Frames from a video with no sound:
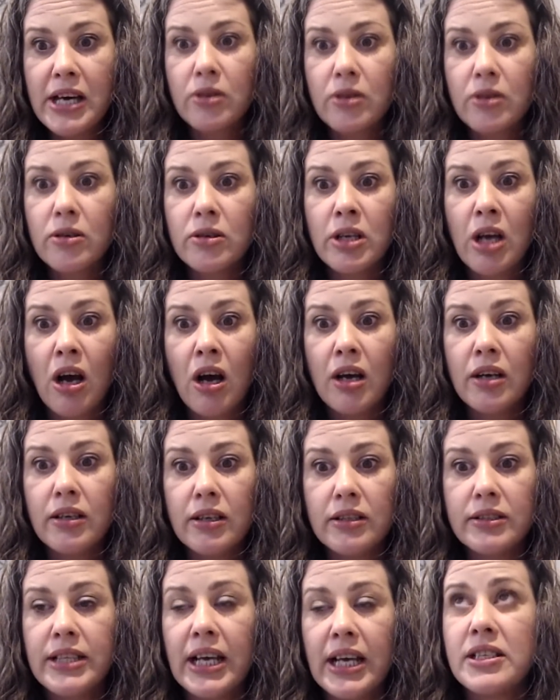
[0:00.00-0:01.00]
People that
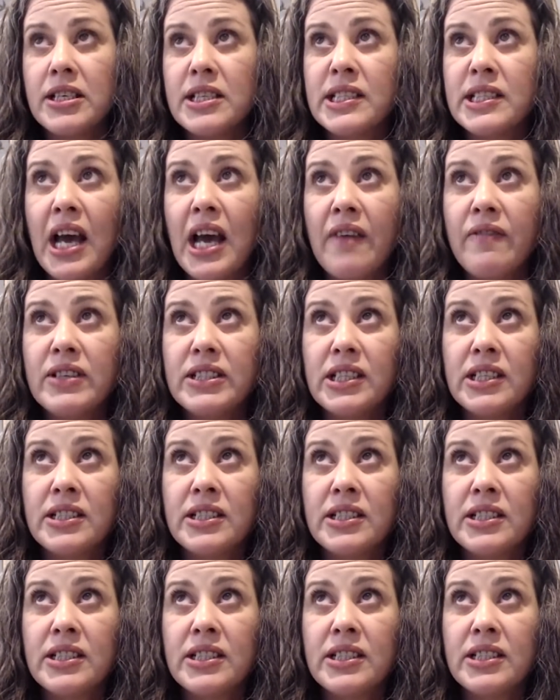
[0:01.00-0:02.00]
are not, that
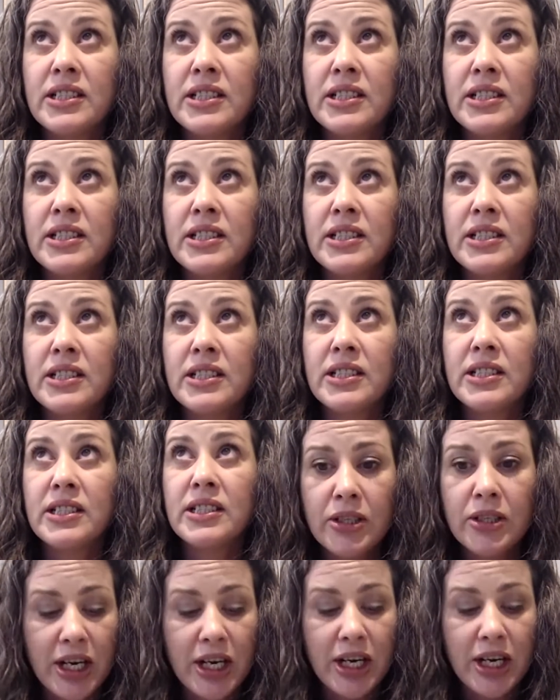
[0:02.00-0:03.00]
doesn't have its entire
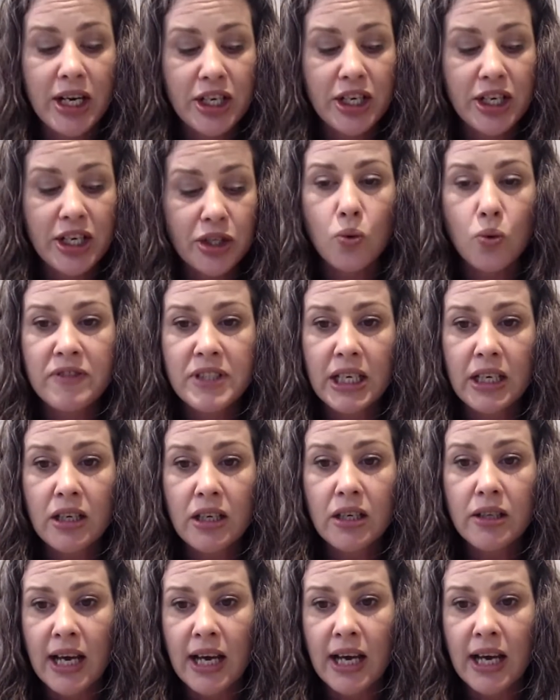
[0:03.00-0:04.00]
administration
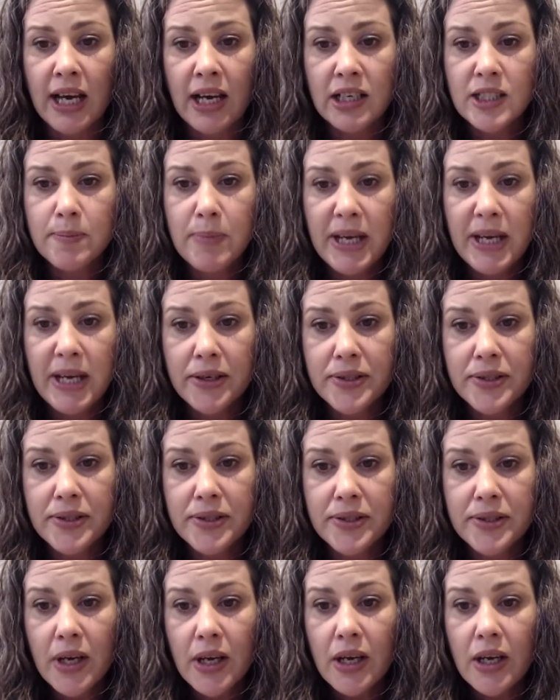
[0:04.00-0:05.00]
grifting the
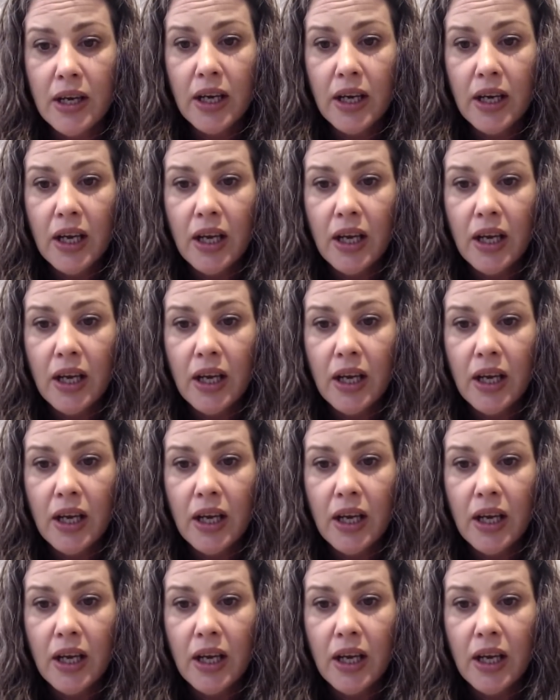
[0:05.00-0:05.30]
taxpayers.